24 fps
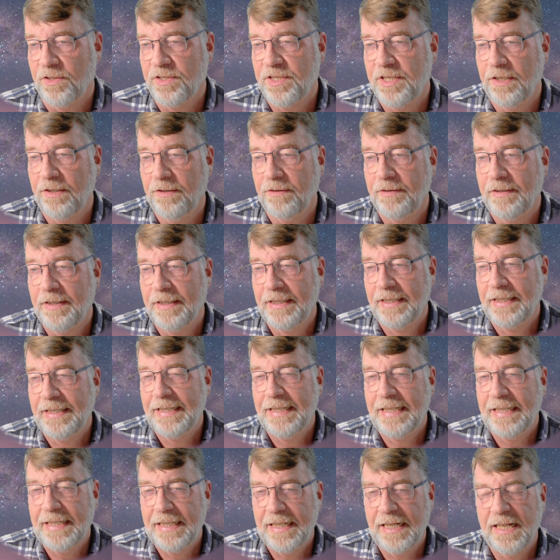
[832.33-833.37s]
So,
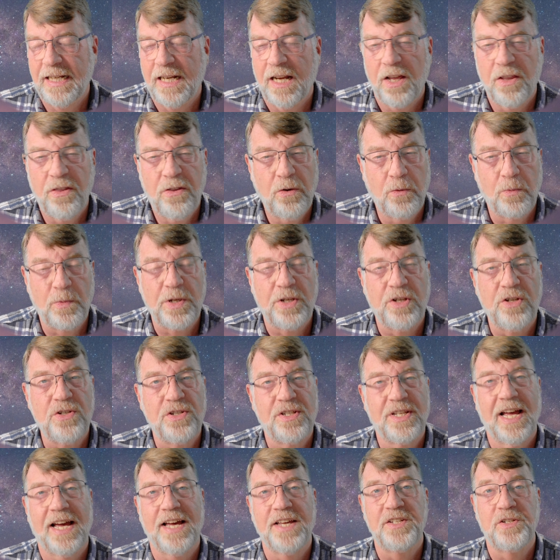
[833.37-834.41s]
and I thought we'd use
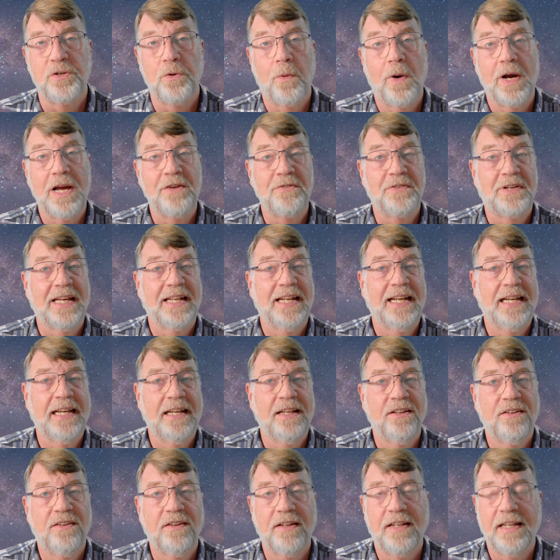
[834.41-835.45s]
that as a way of getting
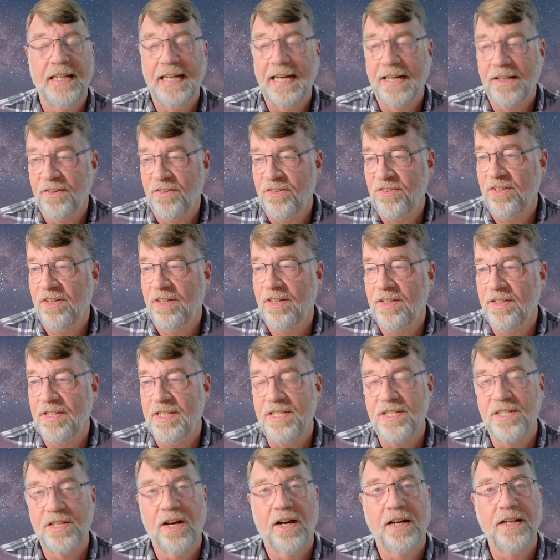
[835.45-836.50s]
into the uncertainty
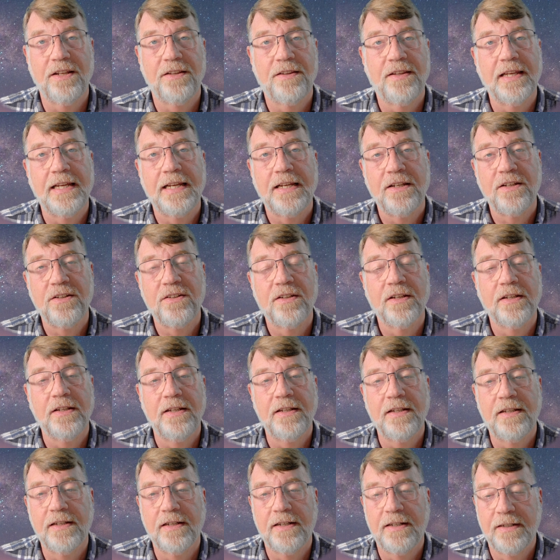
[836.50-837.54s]
side of things
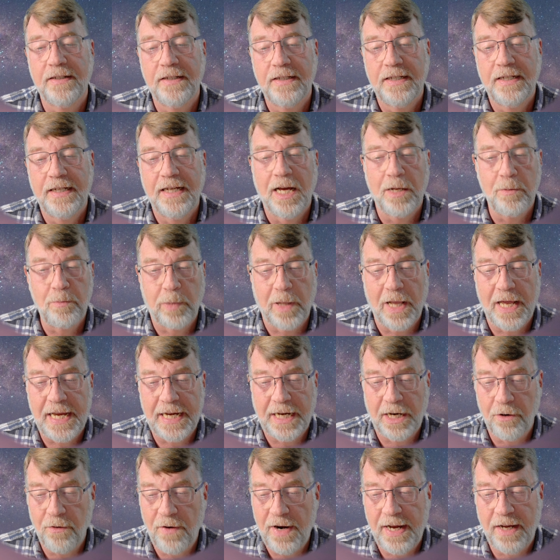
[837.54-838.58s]
and
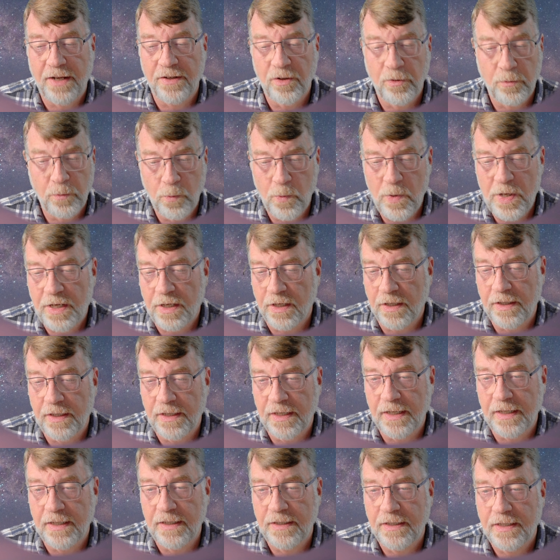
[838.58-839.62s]
playing around, and we
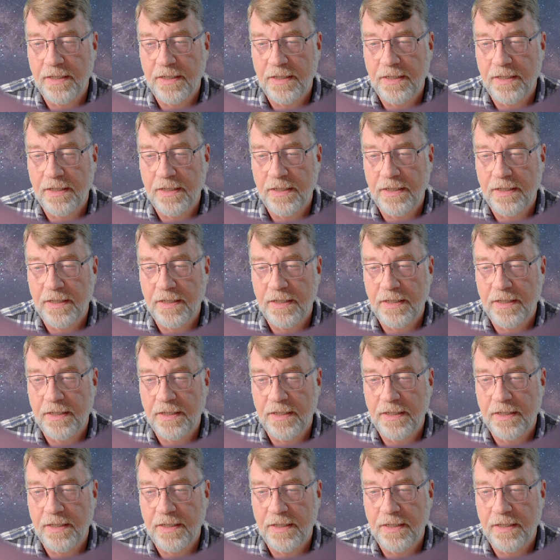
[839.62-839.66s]
can